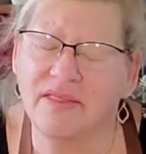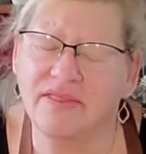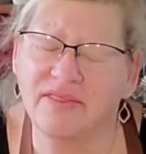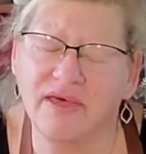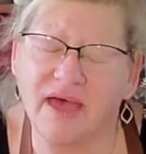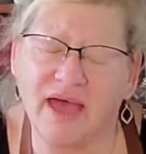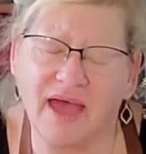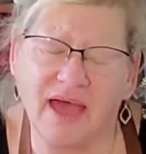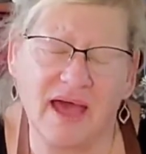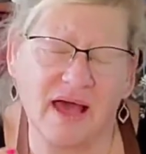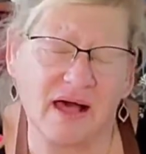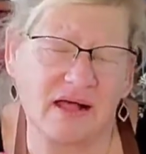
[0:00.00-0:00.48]

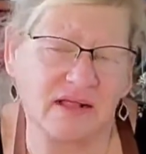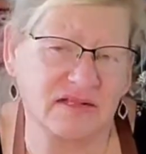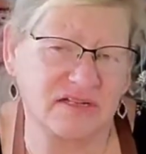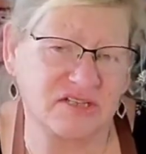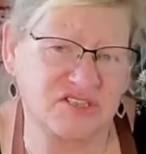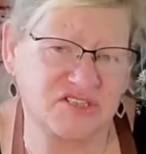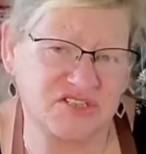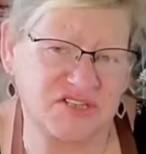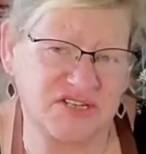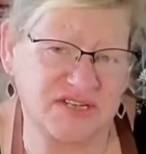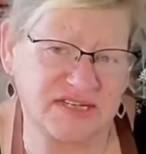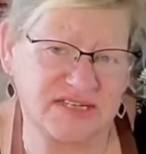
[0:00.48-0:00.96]
the
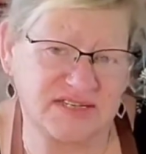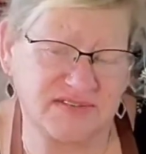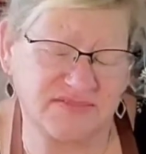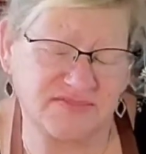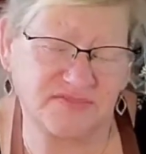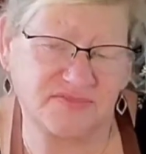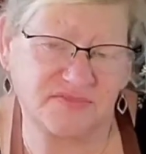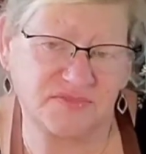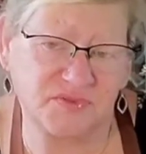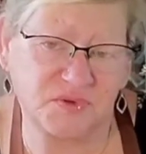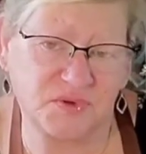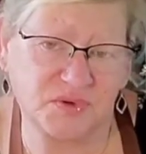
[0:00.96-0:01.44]
allergies
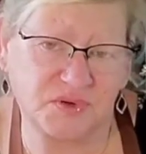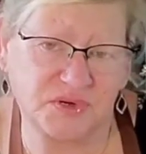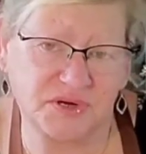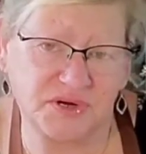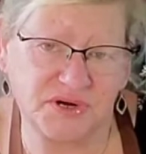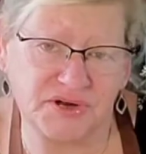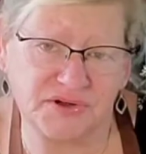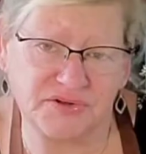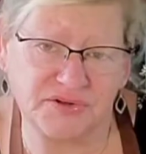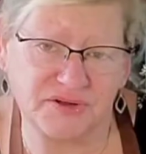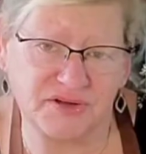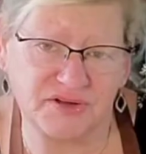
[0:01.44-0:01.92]
in
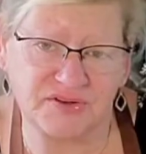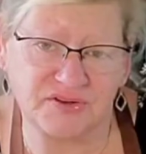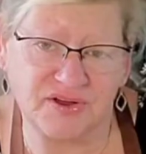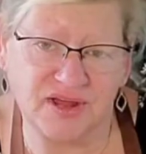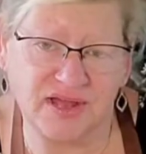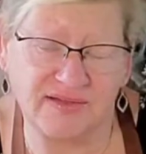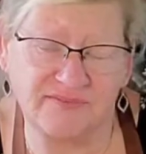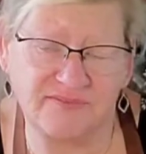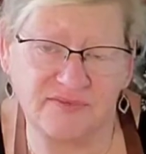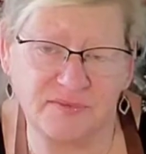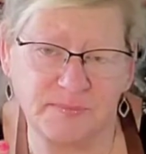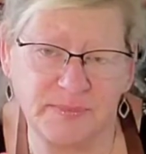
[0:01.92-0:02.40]
Florida are
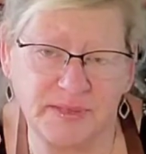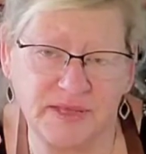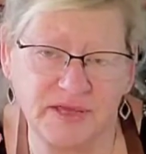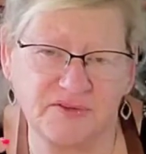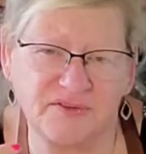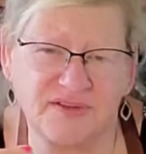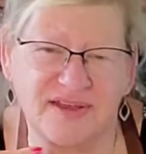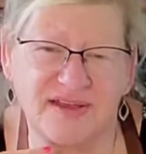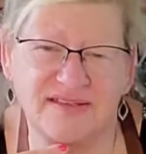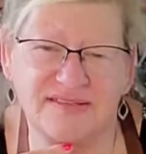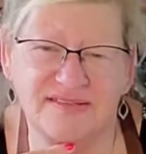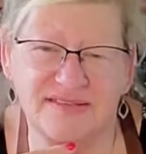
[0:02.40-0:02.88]
driving me
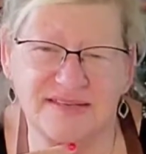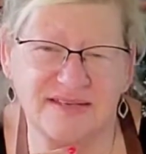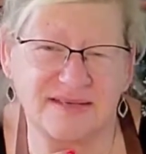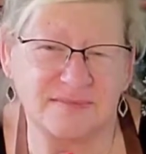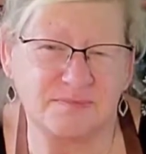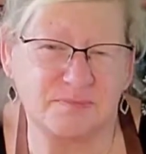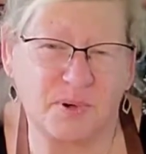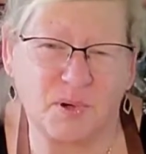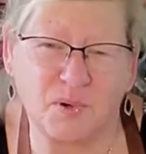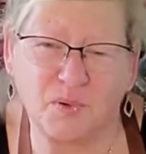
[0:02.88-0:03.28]
crazy.